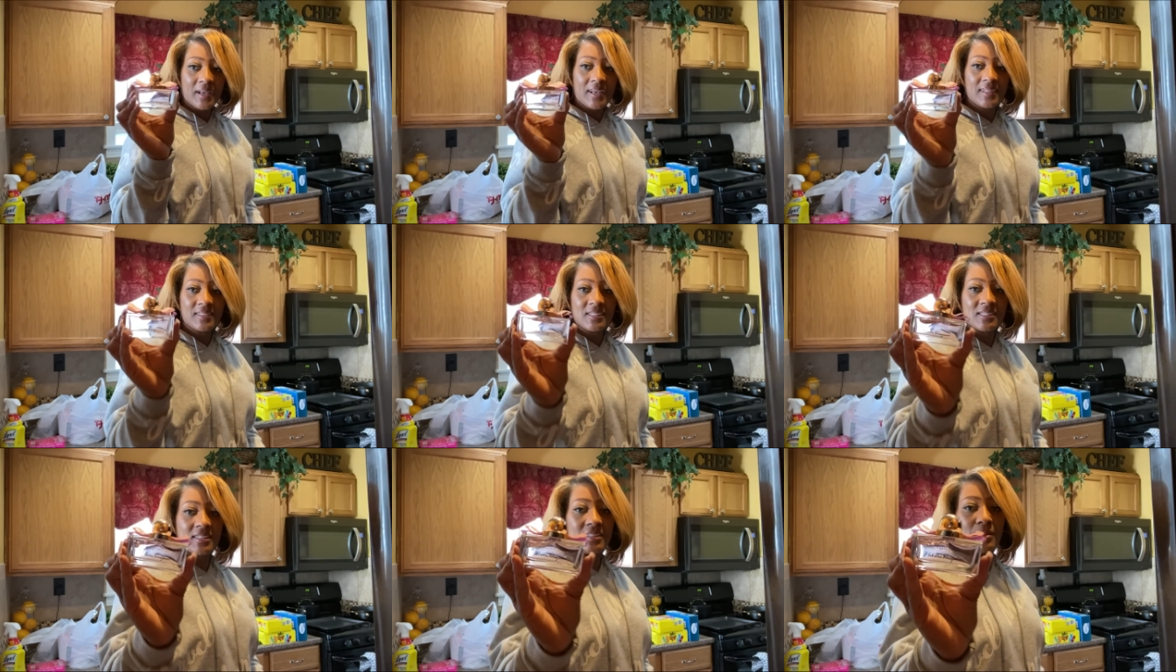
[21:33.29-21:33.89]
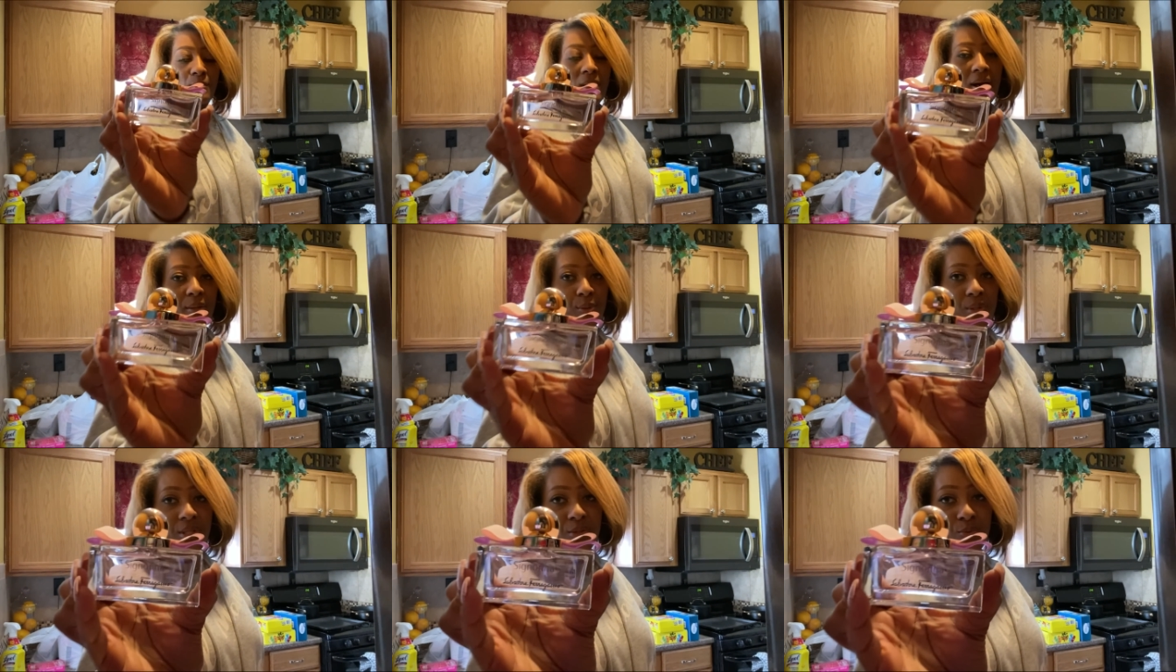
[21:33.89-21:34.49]
I got this and the
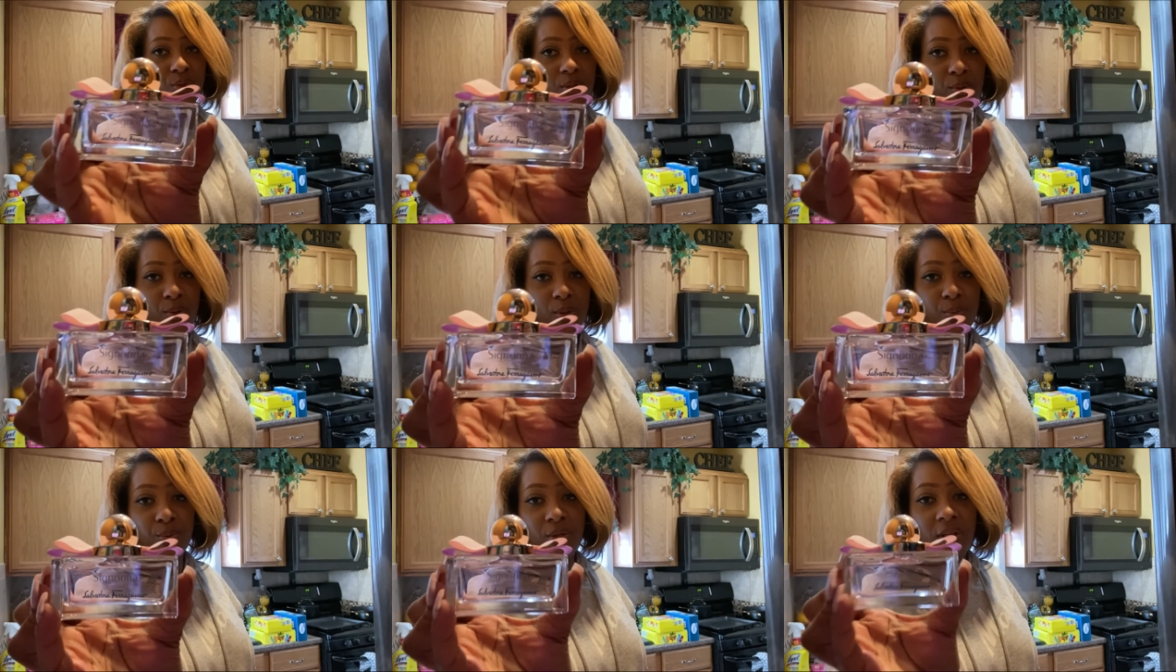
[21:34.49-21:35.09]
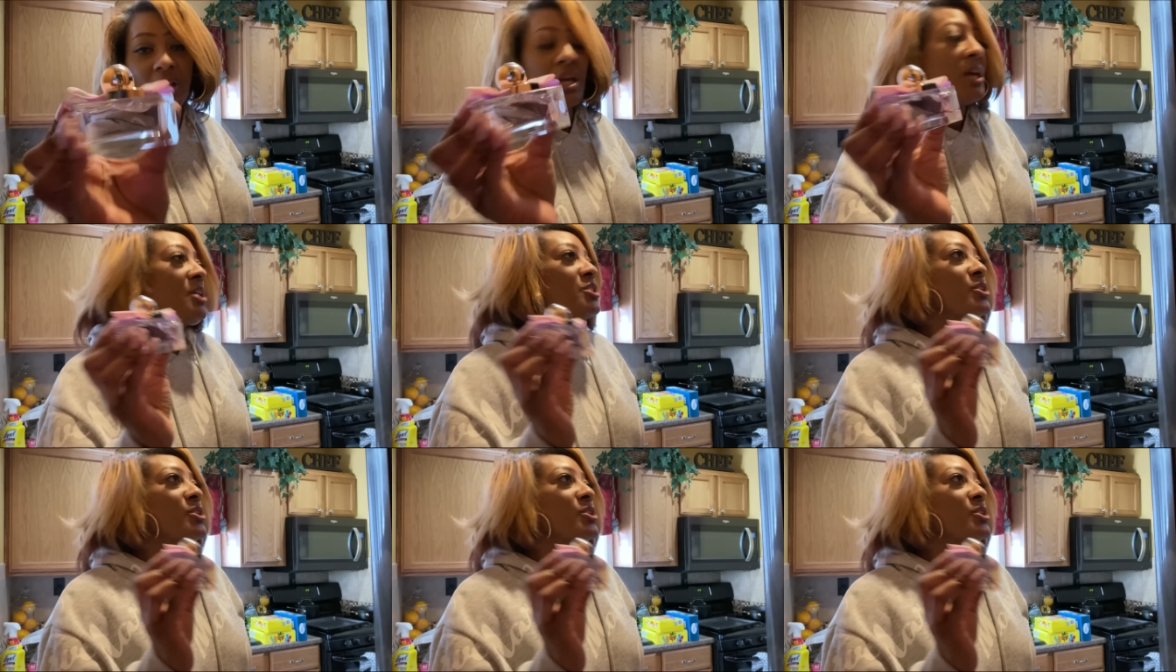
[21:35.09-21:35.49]
bottle is really really pretty